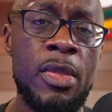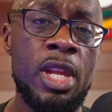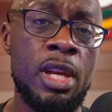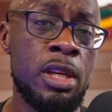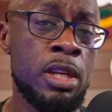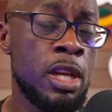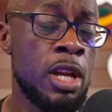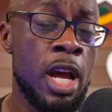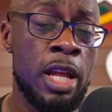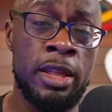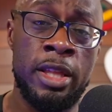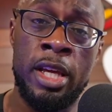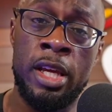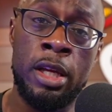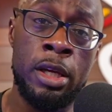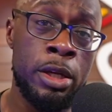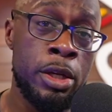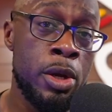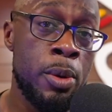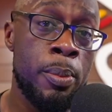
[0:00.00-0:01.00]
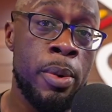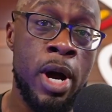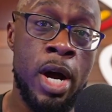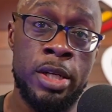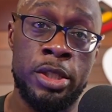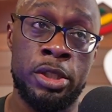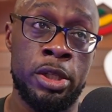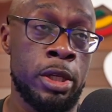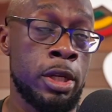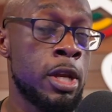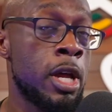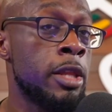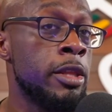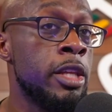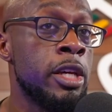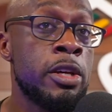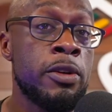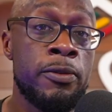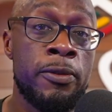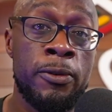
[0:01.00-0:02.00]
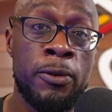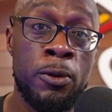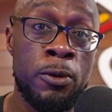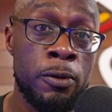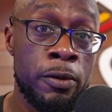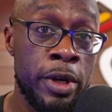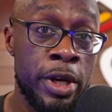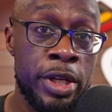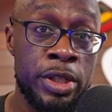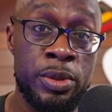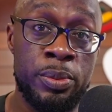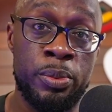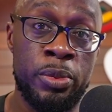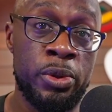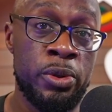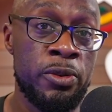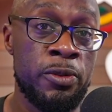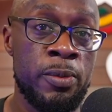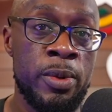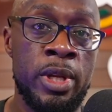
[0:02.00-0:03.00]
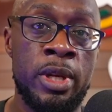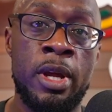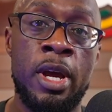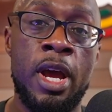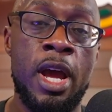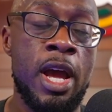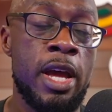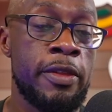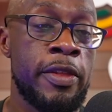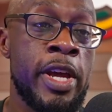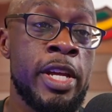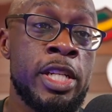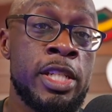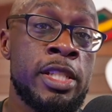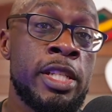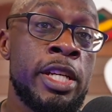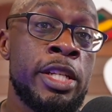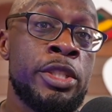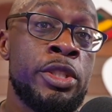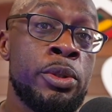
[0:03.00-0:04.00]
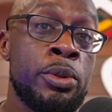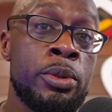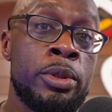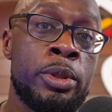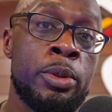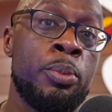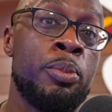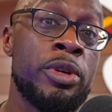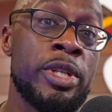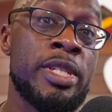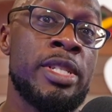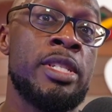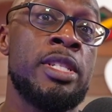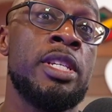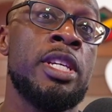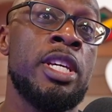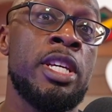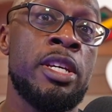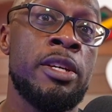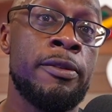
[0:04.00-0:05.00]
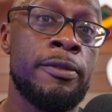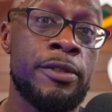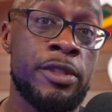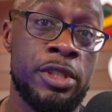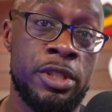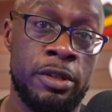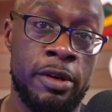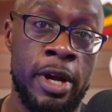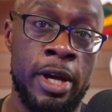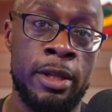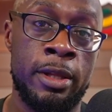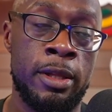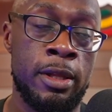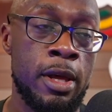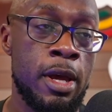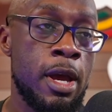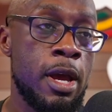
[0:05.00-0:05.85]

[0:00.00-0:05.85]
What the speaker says: You're not thinking of your posture. You're not thinking full range movement. They just need you to perceive strength.